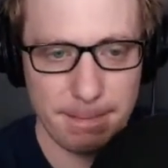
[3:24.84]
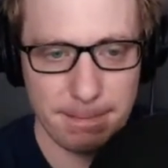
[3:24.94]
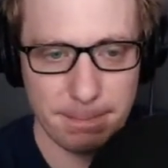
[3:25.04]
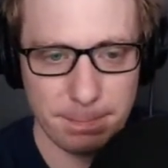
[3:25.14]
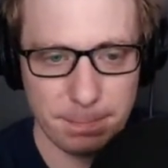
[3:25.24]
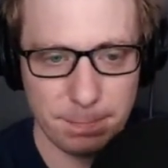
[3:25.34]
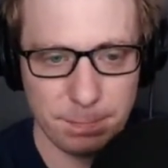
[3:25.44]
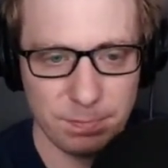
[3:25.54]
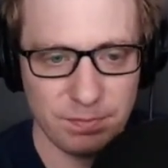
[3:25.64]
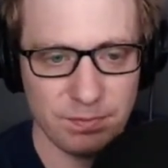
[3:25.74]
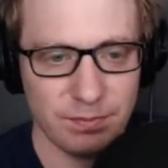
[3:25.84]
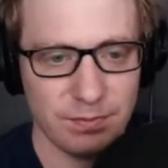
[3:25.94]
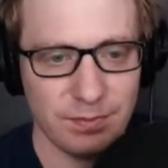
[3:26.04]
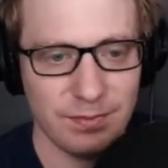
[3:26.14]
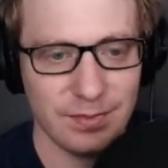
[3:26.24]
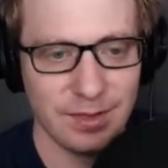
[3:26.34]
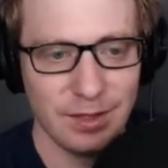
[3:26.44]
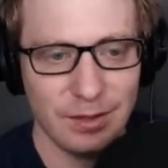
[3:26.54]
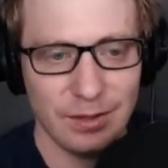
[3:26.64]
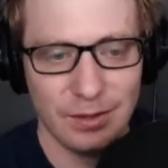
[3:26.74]

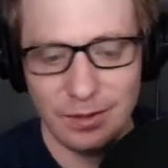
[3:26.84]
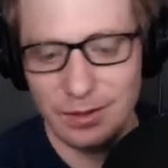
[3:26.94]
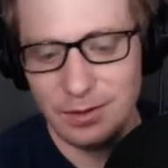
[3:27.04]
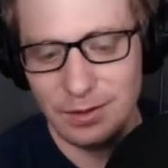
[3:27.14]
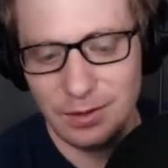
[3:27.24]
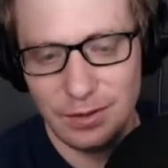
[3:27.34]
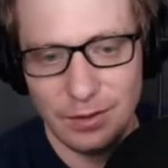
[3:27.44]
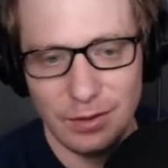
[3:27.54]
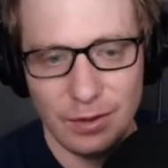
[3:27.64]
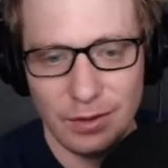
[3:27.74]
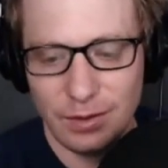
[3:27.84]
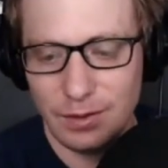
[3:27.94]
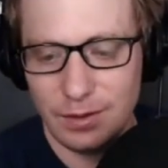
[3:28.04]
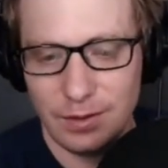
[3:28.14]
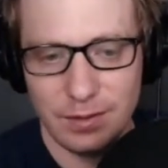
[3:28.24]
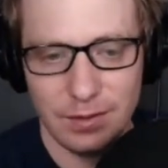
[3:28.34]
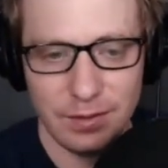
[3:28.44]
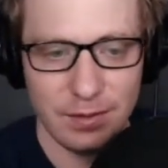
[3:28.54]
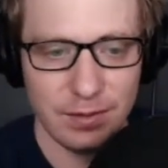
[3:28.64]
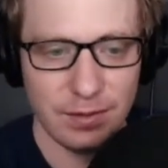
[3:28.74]

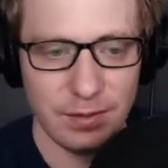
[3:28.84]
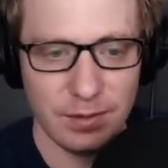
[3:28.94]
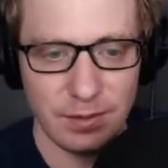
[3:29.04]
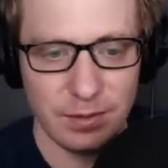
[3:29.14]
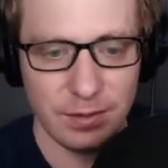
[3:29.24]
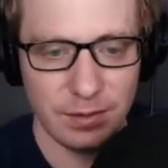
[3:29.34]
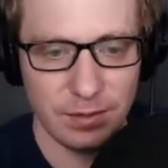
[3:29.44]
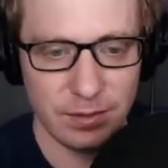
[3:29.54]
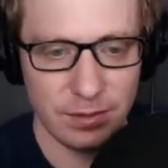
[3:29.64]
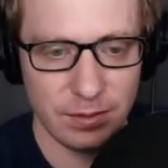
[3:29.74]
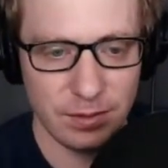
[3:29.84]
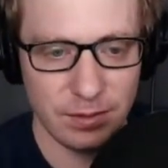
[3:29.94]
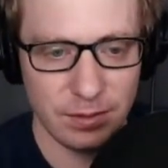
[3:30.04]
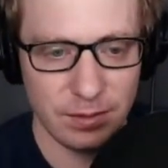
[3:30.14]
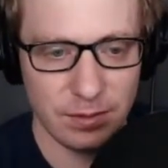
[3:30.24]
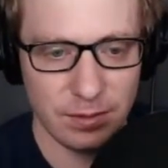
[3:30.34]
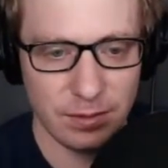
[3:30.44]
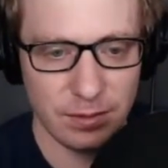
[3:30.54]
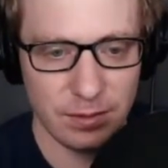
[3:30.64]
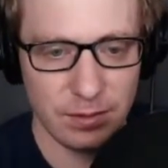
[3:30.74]

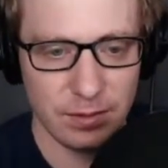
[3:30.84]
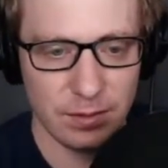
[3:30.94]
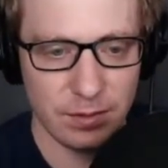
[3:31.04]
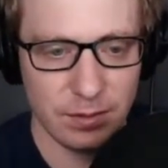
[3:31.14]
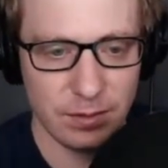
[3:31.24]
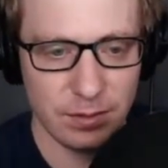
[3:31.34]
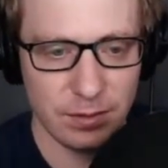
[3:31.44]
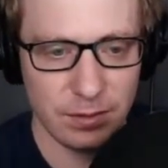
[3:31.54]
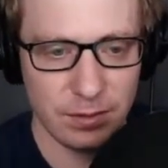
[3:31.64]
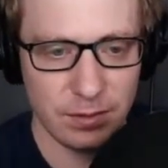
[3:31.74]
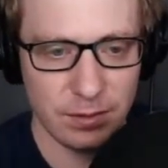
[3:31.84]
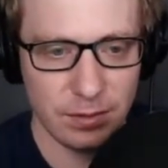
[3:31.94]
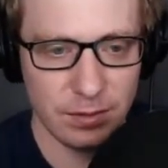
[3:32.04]
The person shown says nothing.